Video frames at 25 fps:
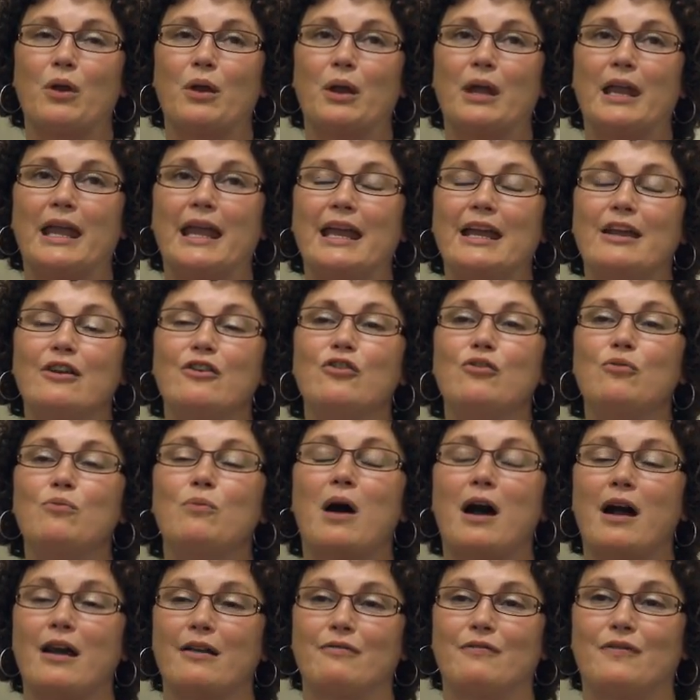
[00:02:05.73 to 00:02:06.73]
he knew
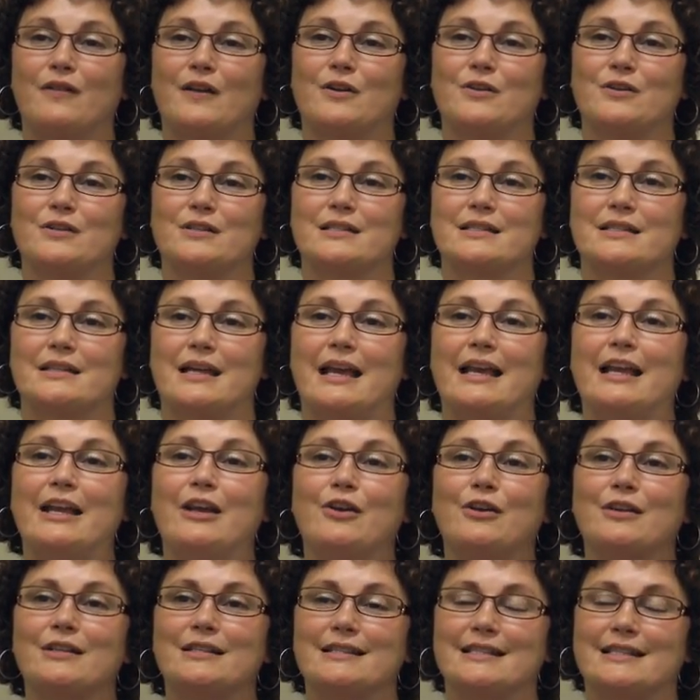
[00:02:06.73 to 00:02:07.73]
my fears, and he
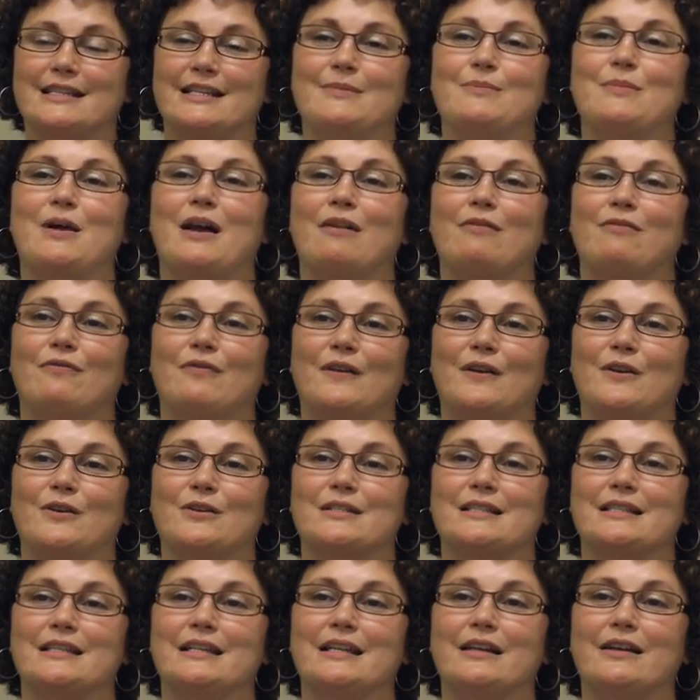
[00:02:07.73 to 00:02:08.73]
could see my
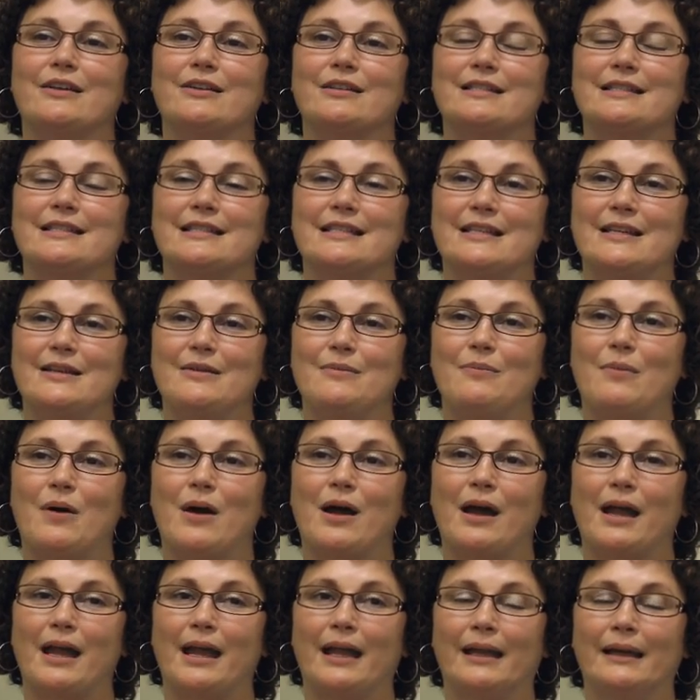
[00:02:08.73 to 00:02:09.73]
fears, and he could see
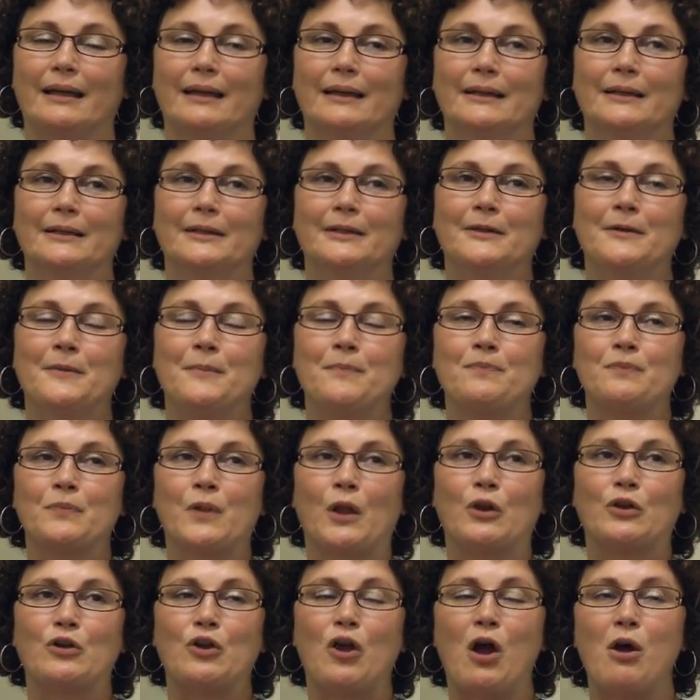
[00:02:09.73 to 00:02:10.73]

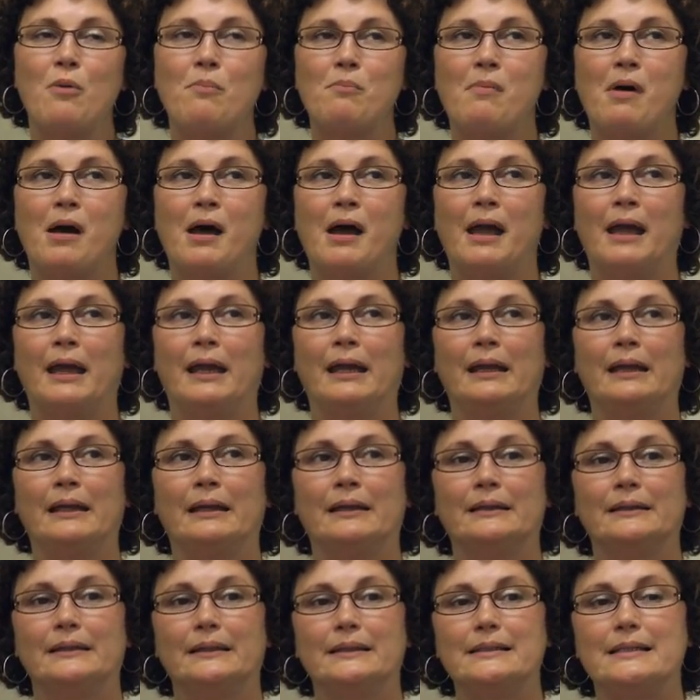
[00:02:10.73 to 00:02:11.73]
not
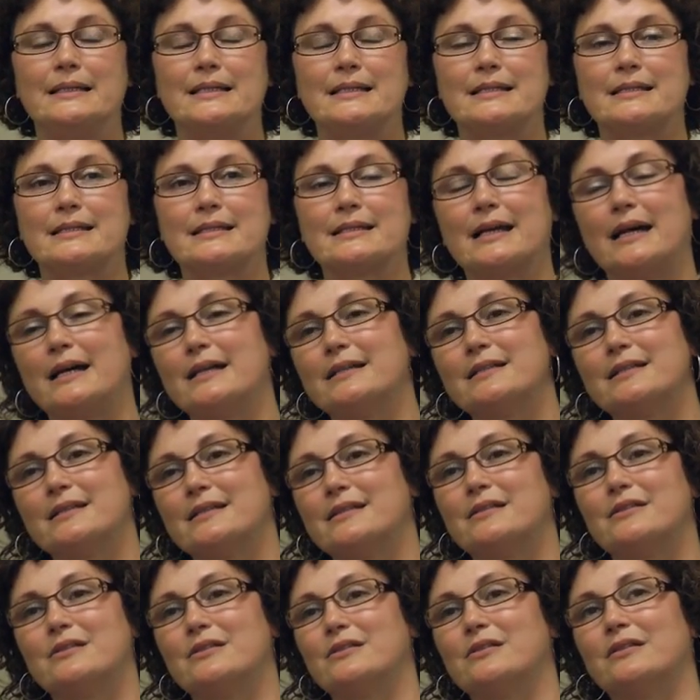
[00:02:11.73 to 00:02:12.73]
my
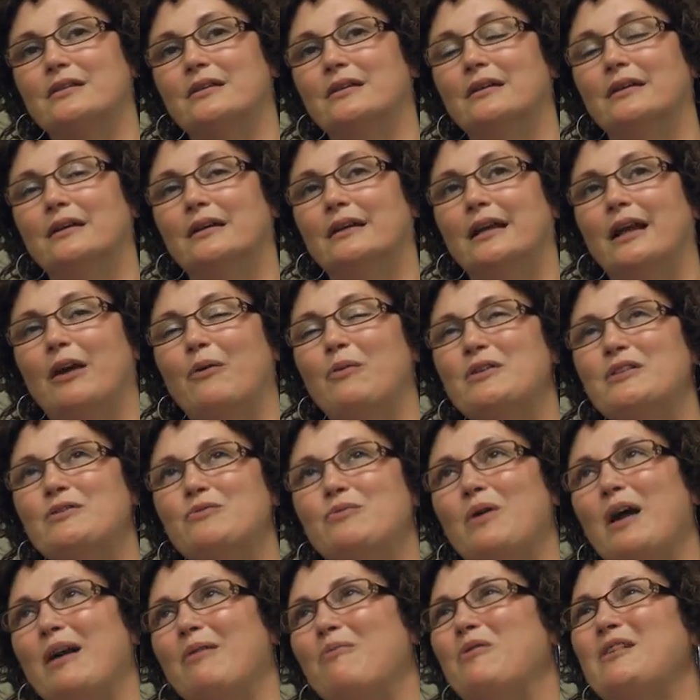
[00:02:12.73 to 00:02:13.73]
disgust.
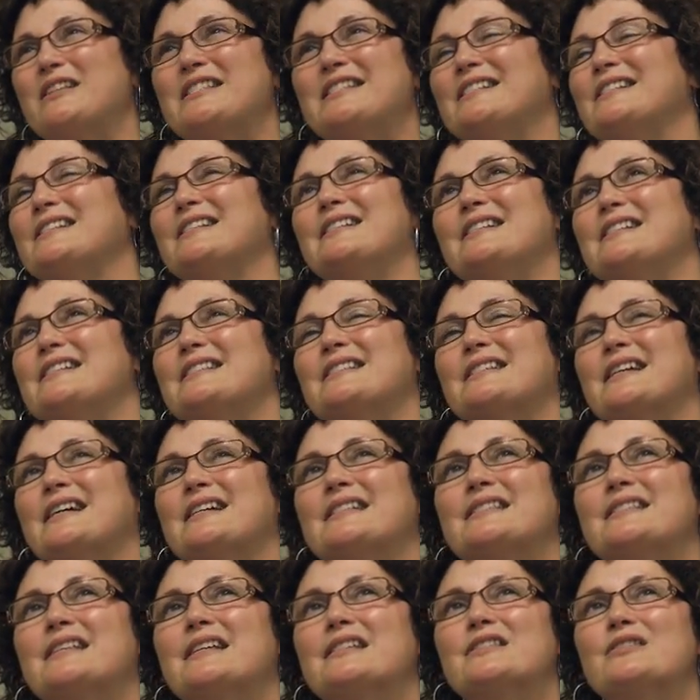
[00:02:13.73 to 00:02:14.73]
It wasn't a
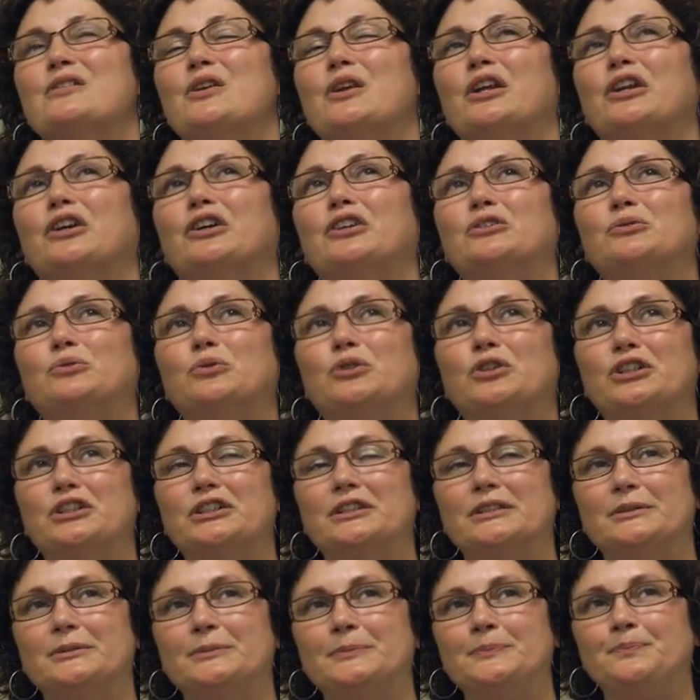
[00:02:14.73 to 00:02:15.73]
disgust, that's not a good
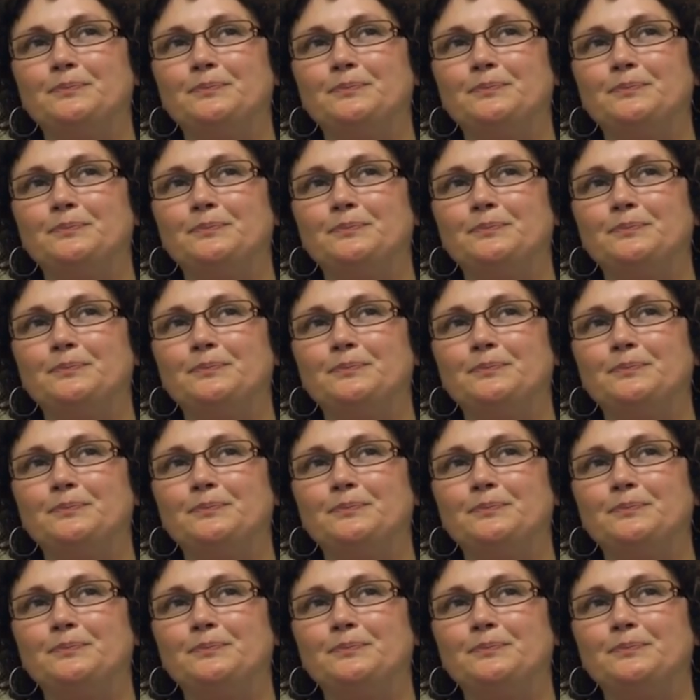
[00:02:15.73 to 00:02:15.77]
word.